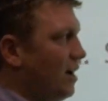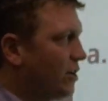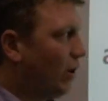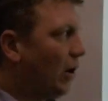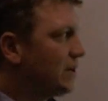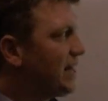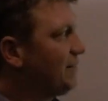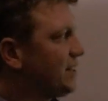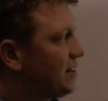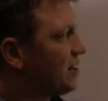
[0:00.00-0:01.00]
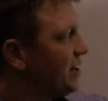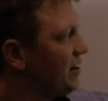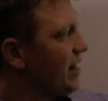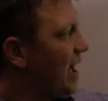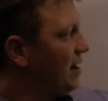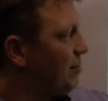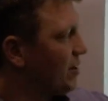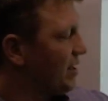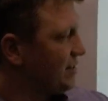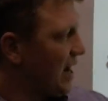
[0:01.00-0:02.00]
You always have to clear that
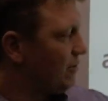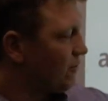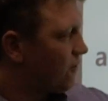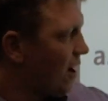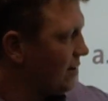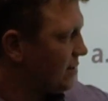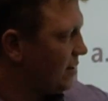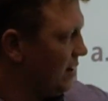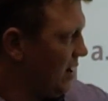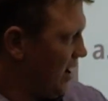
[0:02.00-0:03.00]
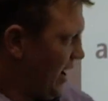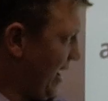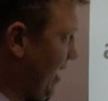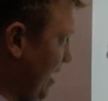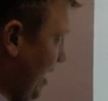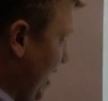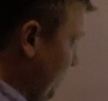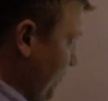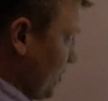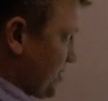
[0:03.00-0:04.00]
number that's out in front
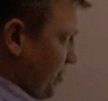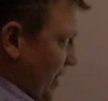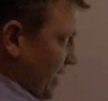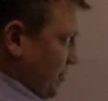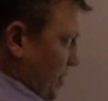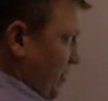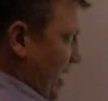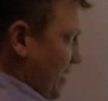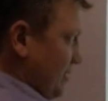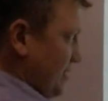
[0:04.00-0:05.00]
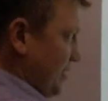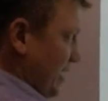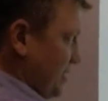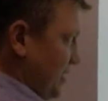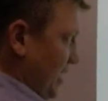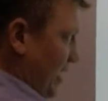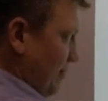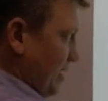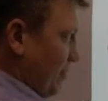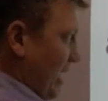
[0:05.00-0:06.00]
first. So I like to rewrite it, 6t.
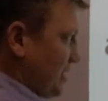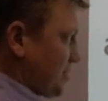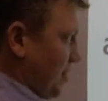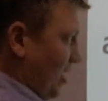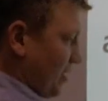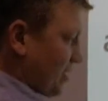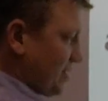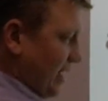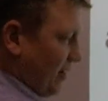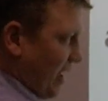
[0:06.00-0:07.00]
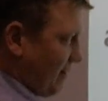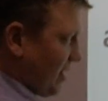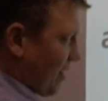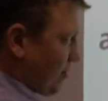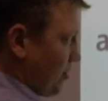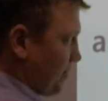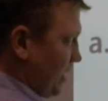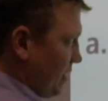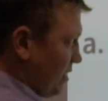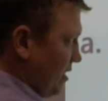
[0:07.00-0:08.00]
I'm going to write smaller because I don't have a lot of room
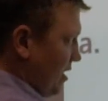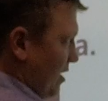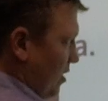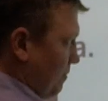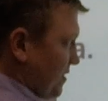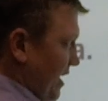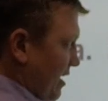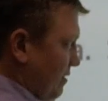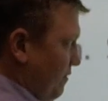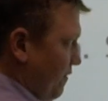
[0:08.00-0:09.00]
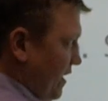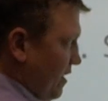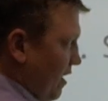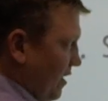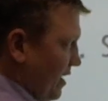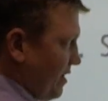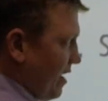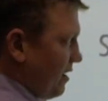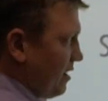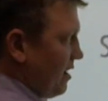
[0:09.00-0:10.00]
here. Hopefully I can fit it all in
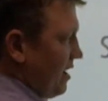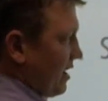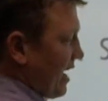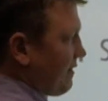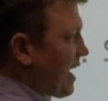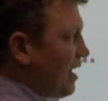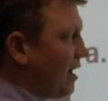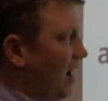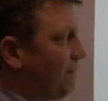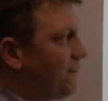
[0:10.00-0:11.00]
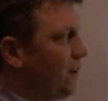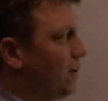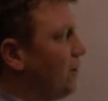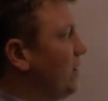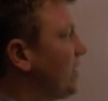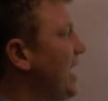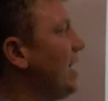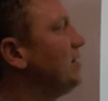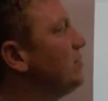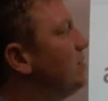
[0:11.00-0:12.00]
there. Okay, I've got a few. You
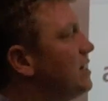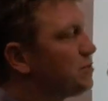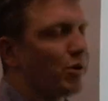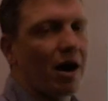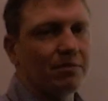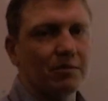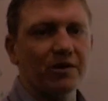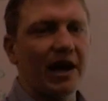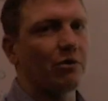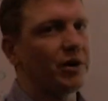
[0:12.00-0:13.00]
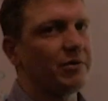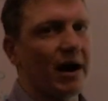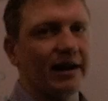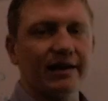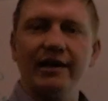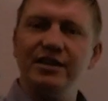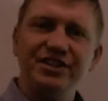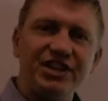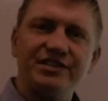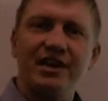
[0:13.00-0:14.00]
can't do this problem without rewriting it. You
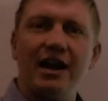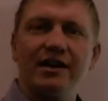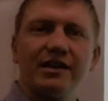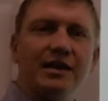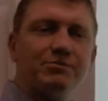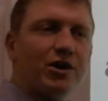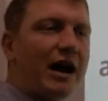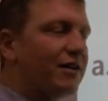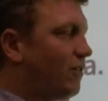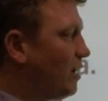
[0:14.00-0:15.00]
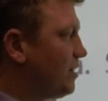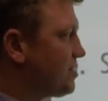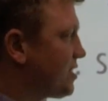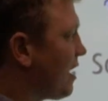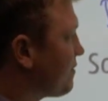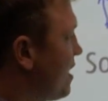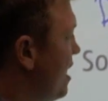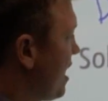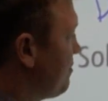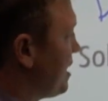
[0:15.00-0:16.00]
just got to keep track of all your stuff
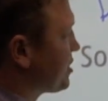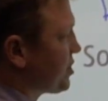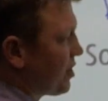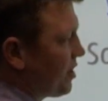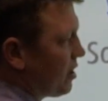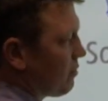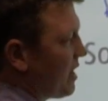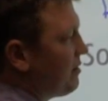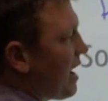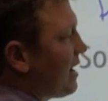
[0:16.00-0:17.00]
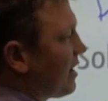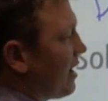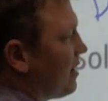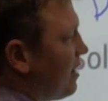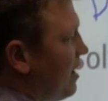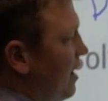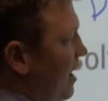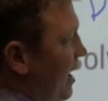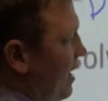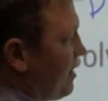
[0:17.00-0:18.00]
and make sure you're rewriting it.
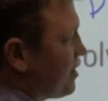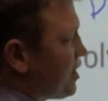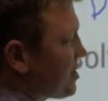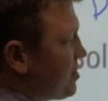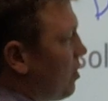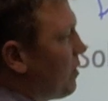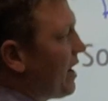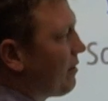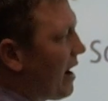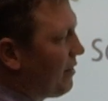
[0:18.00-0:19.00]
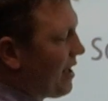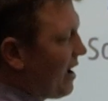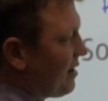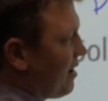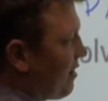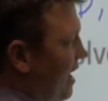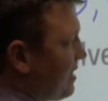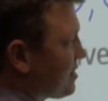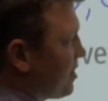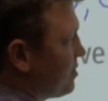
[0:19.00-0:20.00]
And there's just no way around that. All
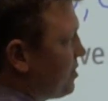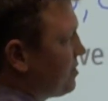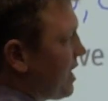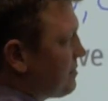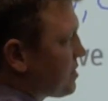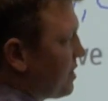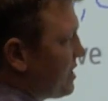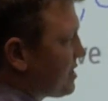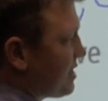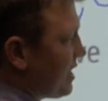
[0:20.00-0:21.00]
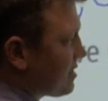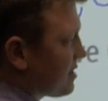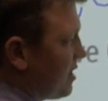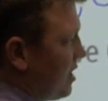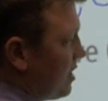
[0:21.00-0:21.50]
right, so 2 times 3 is 6.